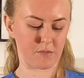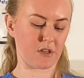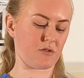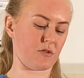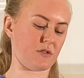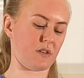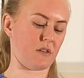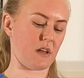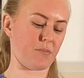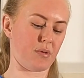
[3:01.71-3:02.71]
make sure to
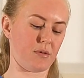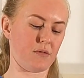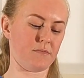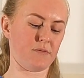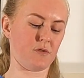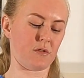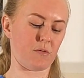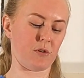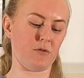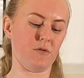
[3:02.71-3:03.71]
clamp, so
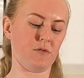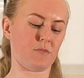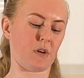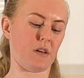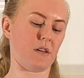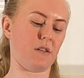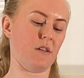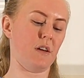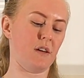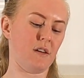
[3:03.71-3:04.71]
that when you do spike it,
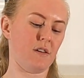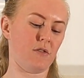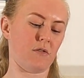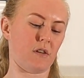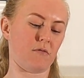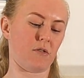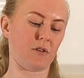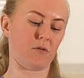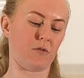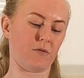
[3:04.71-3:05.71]
you're not
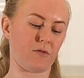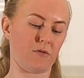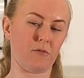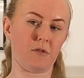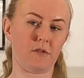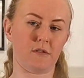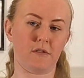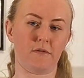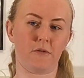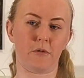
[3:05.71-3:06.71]
running all of your fluid onto
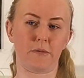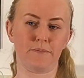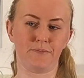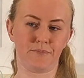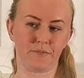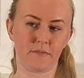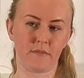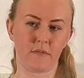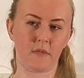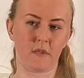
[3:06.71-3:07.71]
the floor.
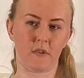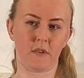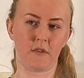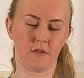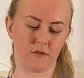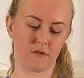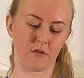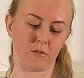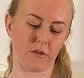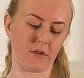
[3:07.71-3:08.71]

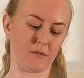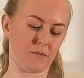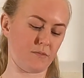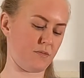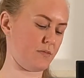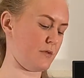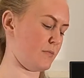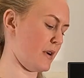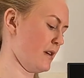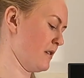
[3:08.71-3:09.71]
So we're going to
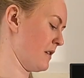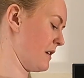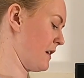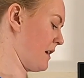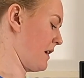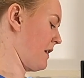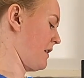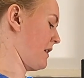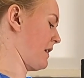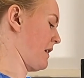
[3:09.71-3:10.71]
spike
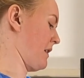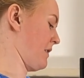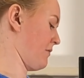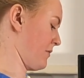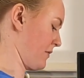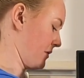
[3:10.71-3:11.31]
and